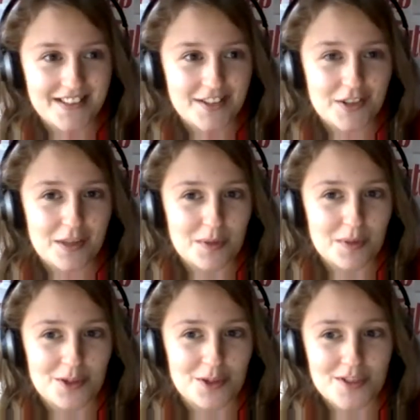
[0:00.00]
Don't get me
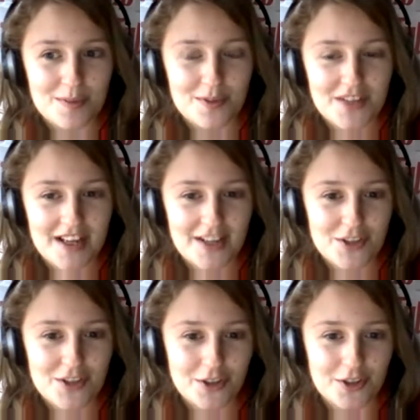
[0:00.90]
wrong, some of the
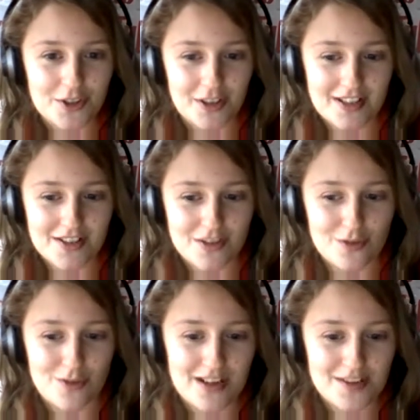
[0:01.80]
iTutor classes
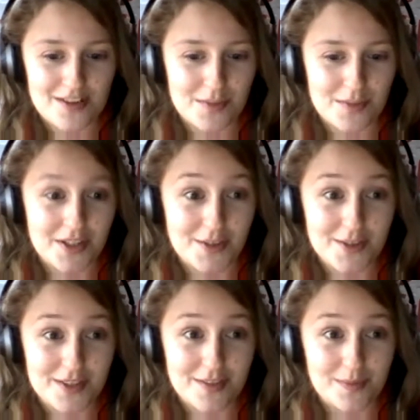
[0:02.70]
are random because
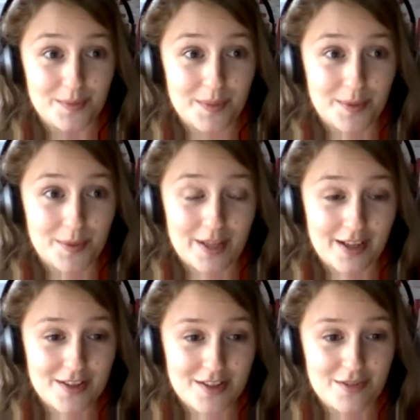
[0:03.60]
like people like
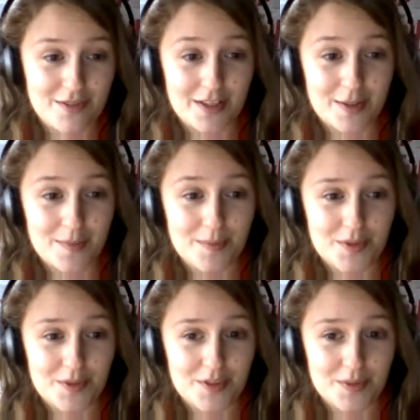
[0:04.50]
us can write them.
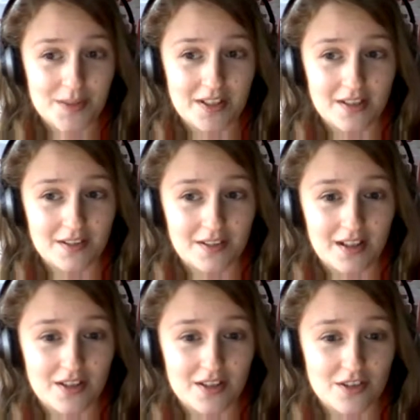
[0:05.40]
So there's like
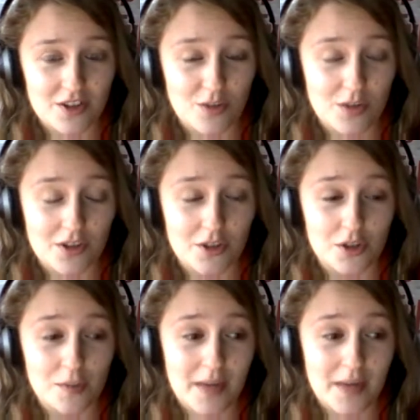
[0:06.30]
I taught one on
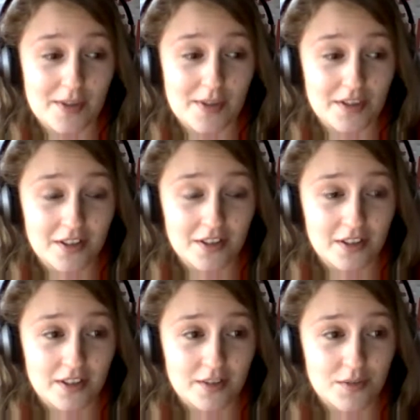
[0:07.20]
Obama,
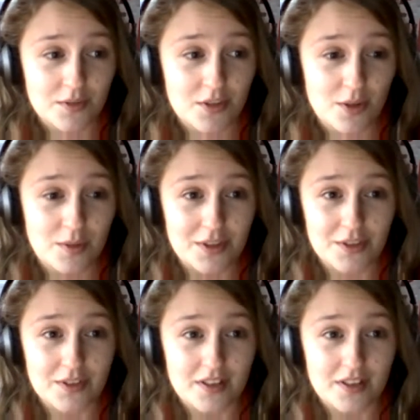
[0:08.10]
taught one on